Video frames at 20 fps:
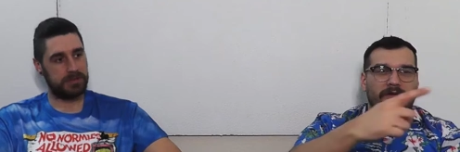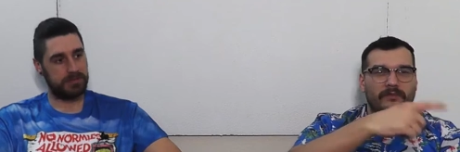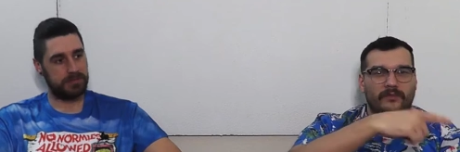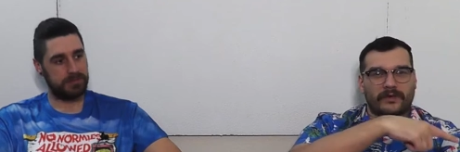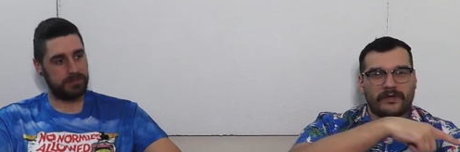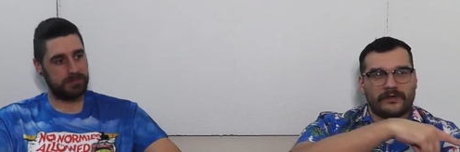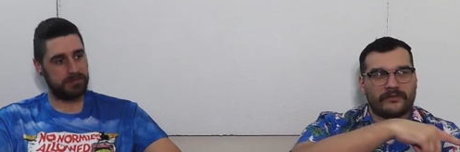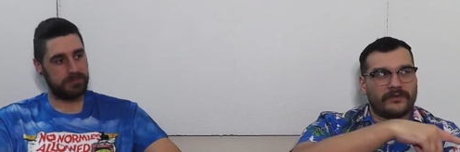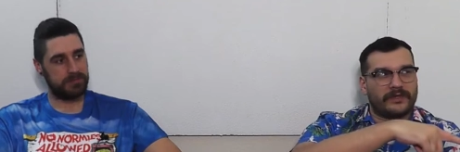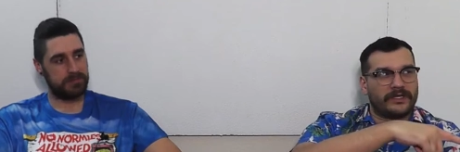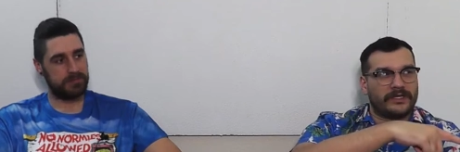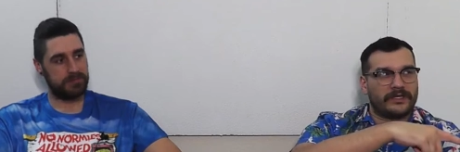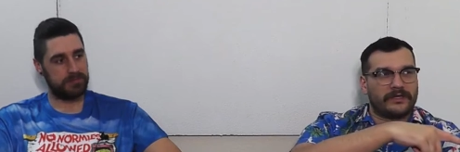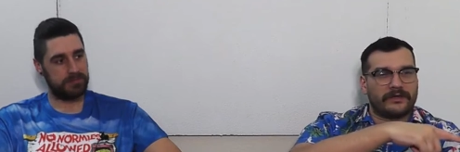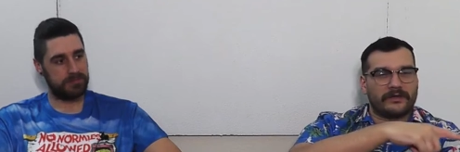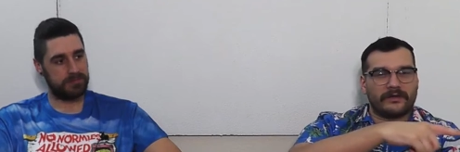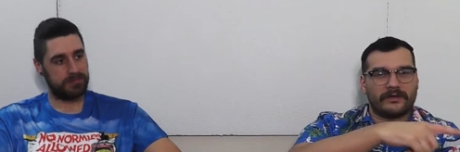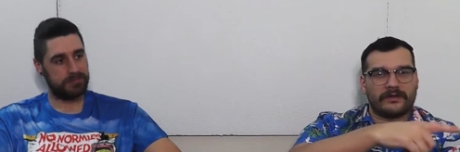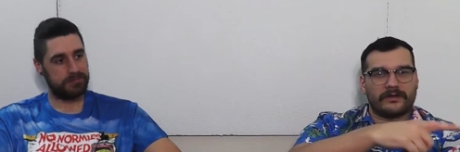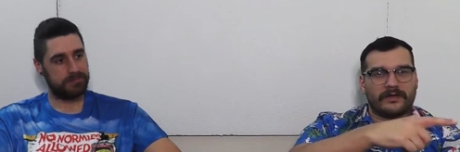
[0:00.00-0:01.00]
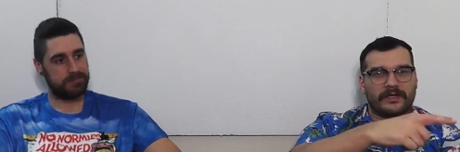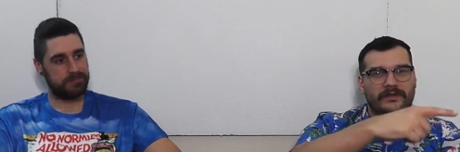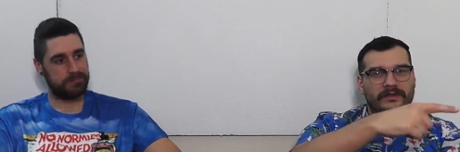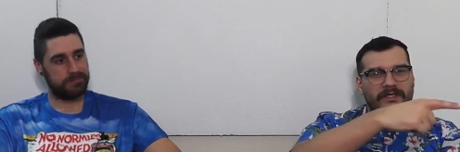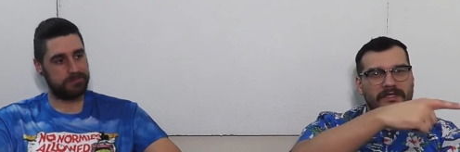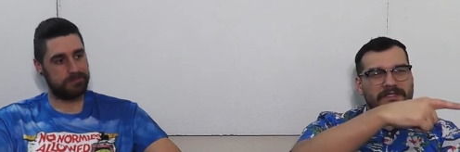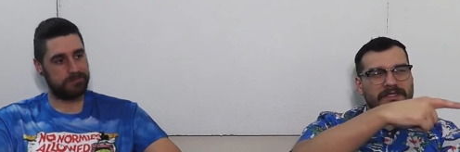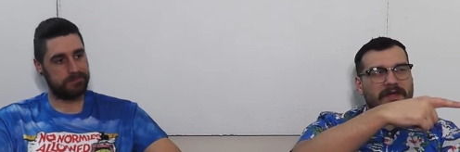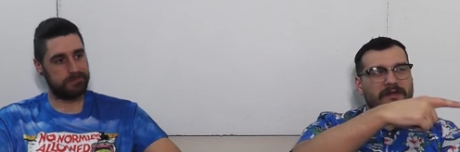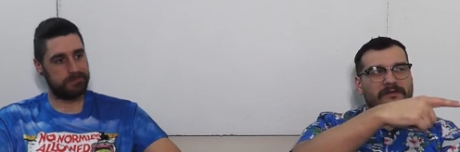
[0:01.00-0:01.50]
Speaker 1: uh, one over here. I
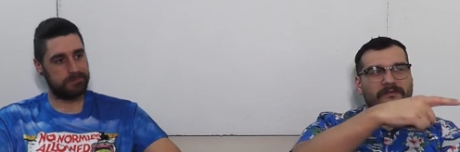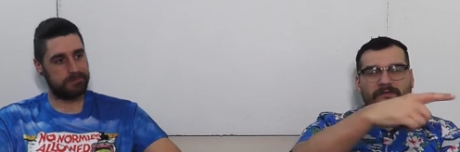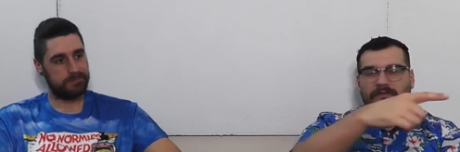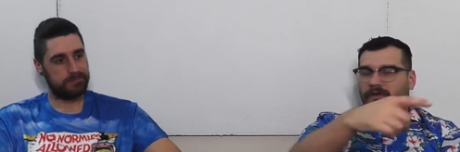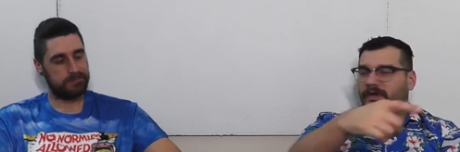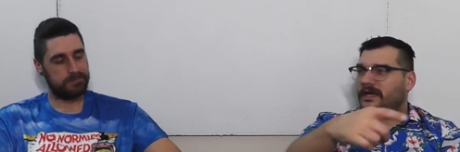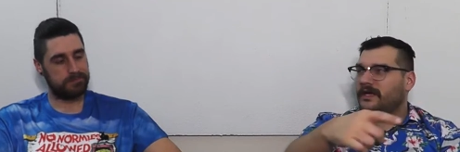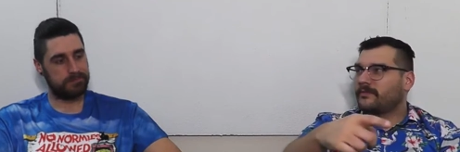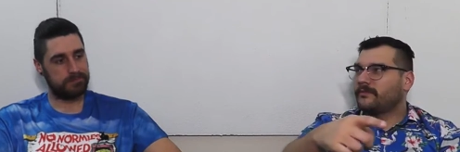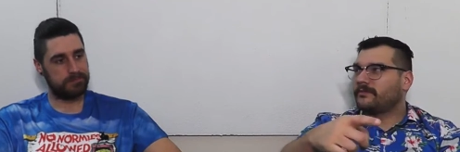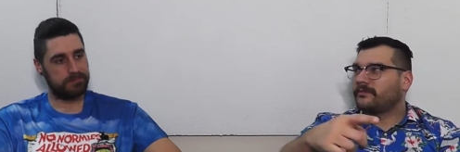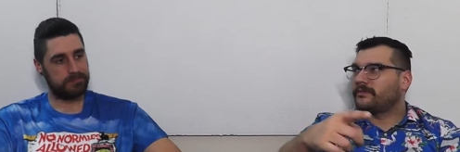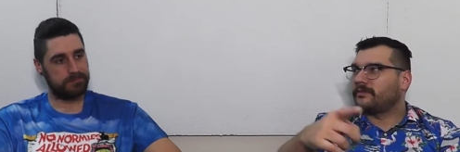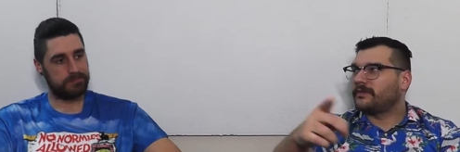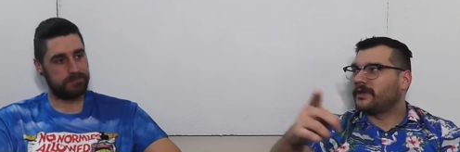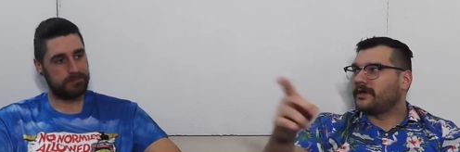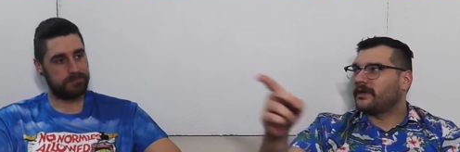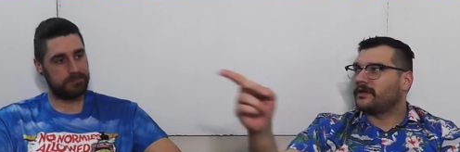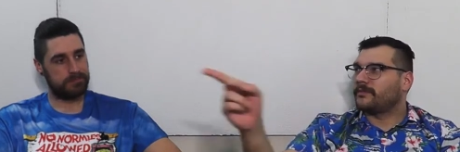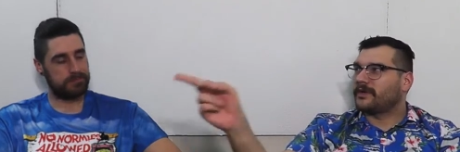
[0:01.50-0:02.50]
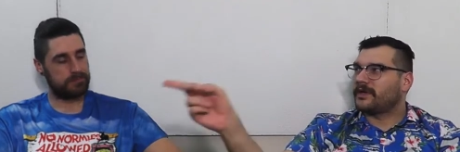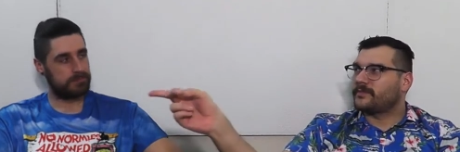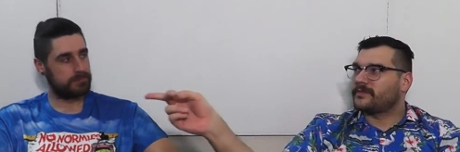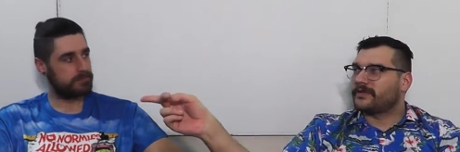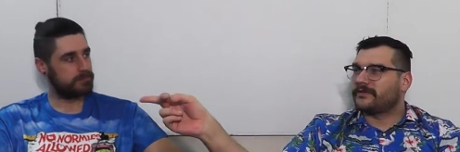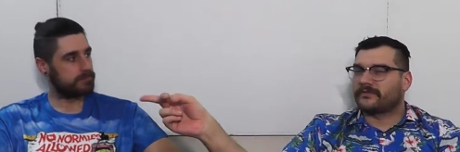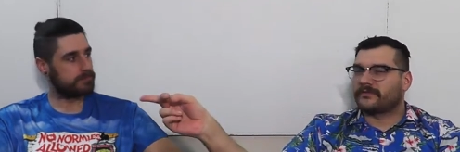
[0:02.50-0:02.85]
think it's out of frame. Uh, might be